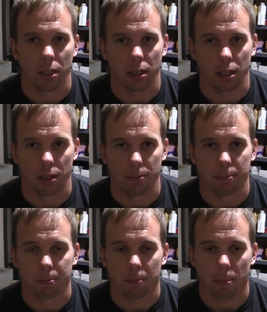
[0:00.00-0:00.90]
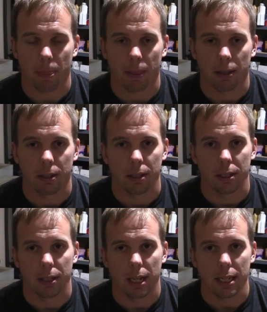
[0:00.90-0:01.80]

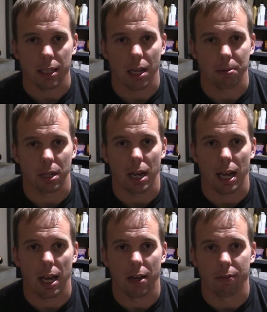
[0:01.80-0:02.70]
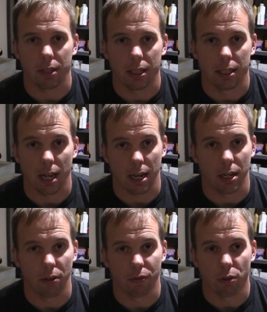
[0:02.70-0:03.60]
The next option I have is I could
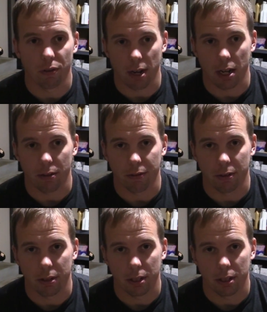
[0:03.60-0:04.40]
go 4-valve.